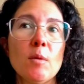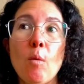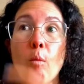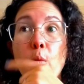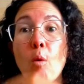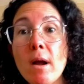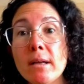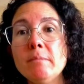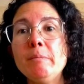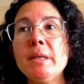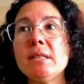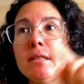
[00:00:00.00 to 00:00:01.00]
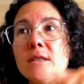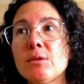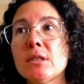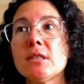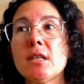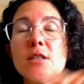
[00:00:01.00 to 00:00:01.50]
One business
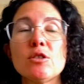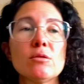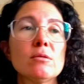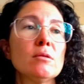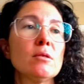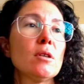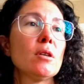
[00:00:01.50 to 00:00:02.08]
transaction